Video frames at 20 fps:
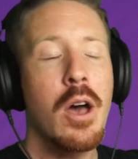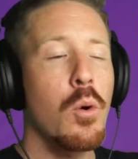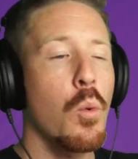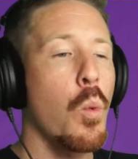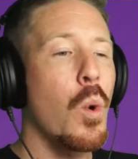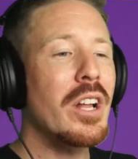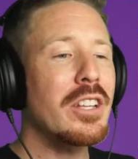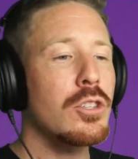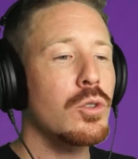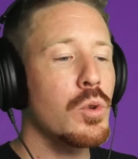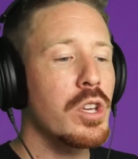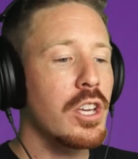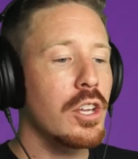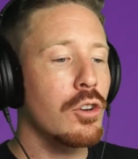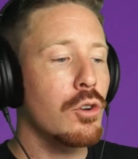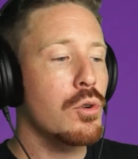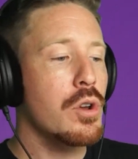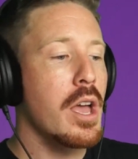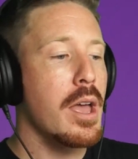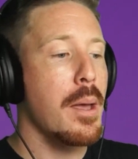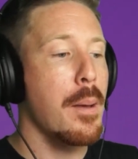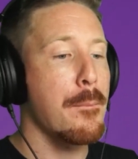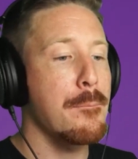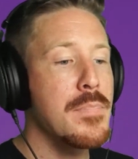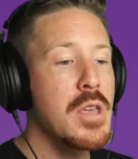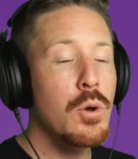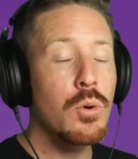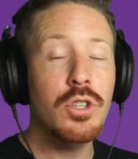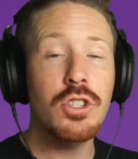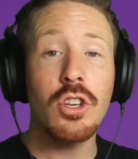Once we can create
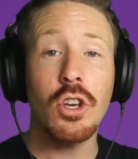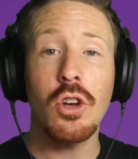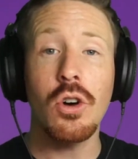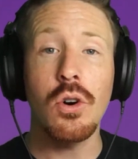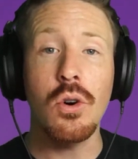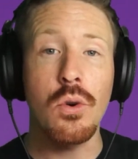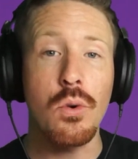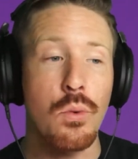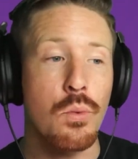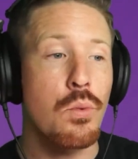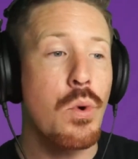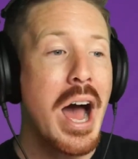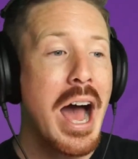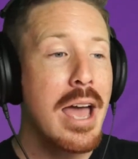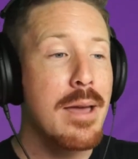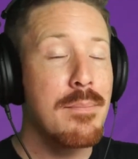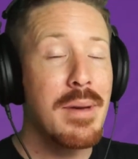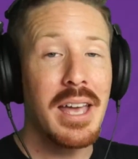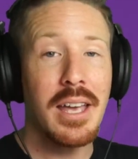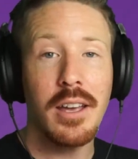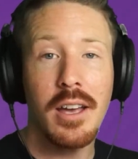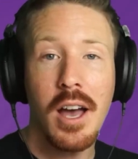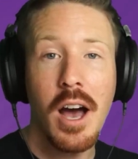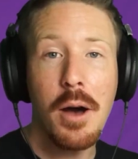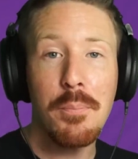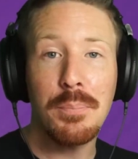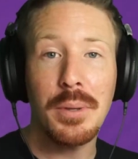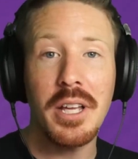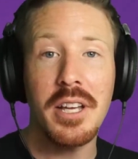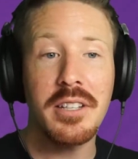musical rhyming
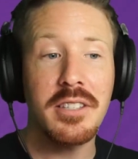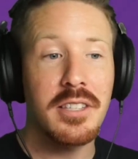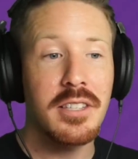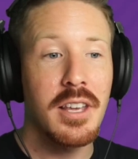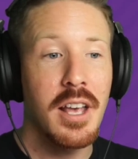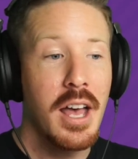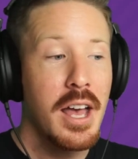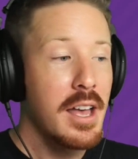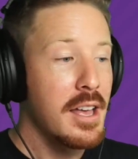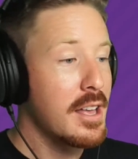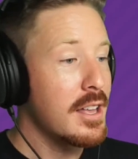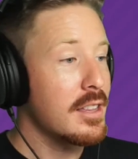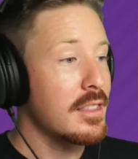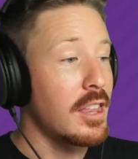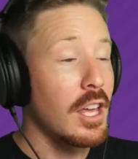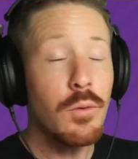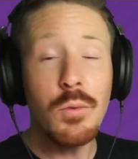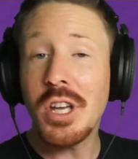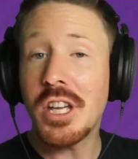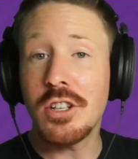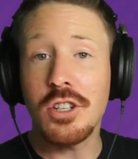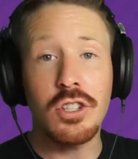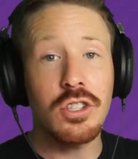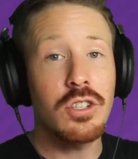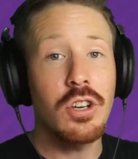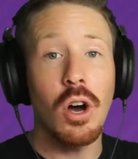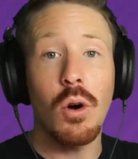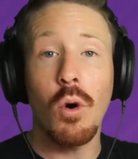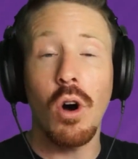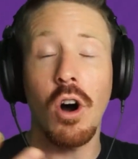couplets, then we could just
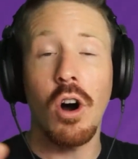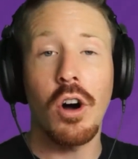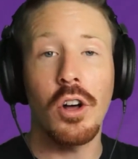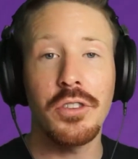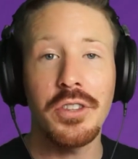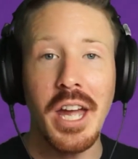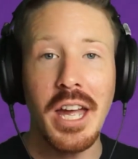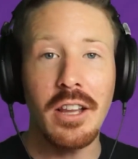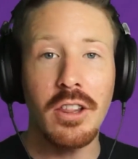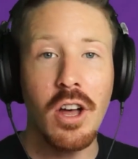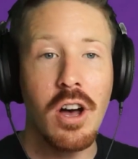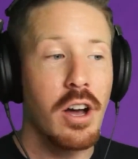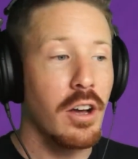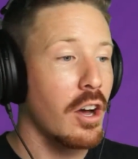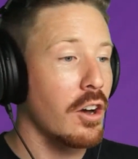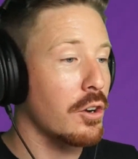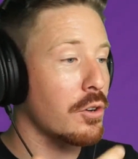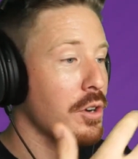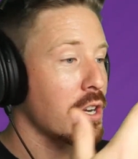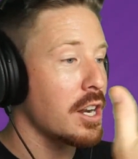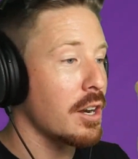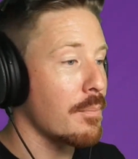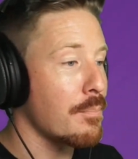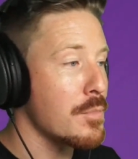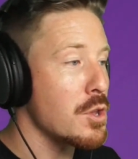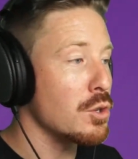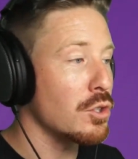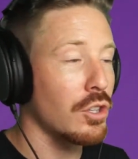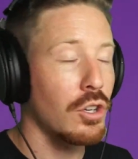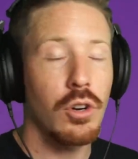go all day long. I'll create a
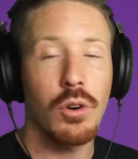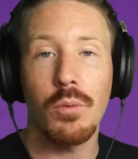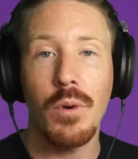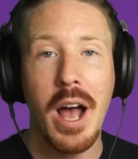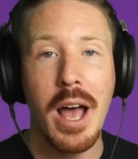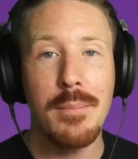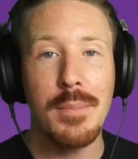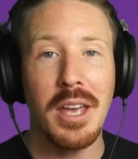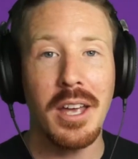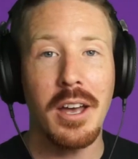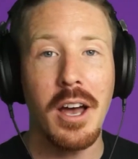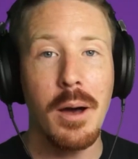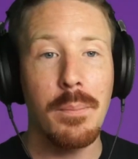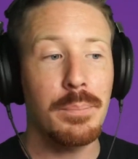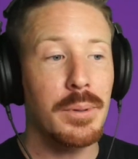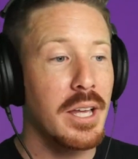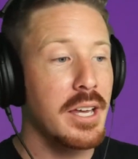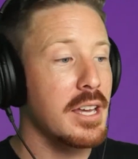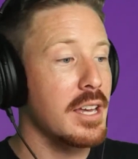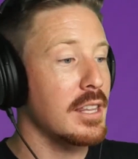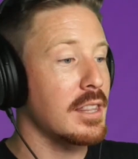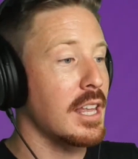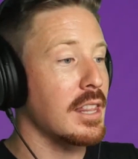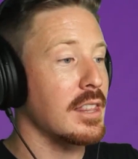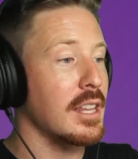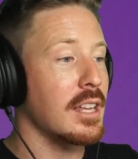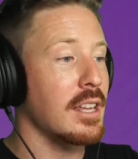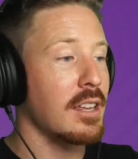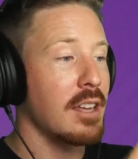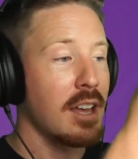musical rhyming couplet, and
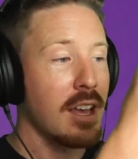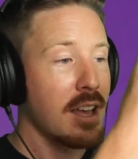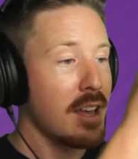then as